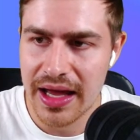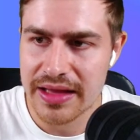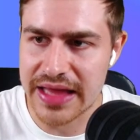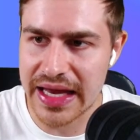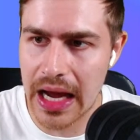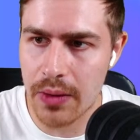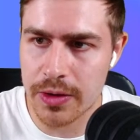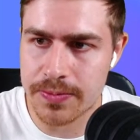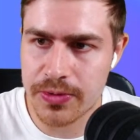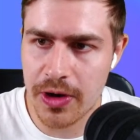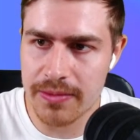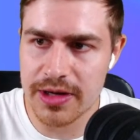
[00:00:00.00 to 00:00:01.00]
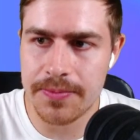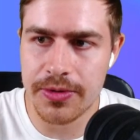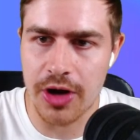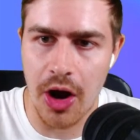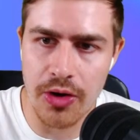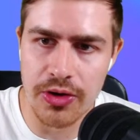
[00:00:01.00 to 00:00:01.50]
Then I would probably put
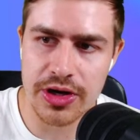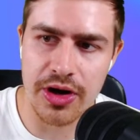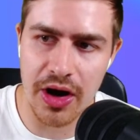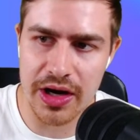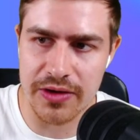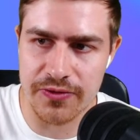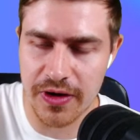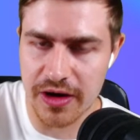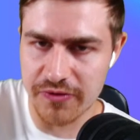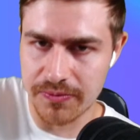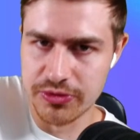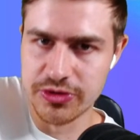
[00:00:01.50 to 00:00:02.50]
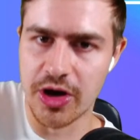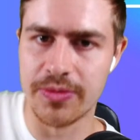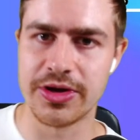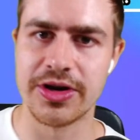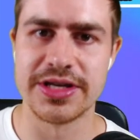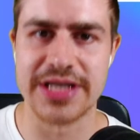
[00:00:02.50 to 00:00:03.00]
Odegaard in front of Bruno
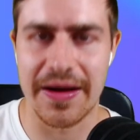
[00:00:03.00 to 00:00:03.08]
because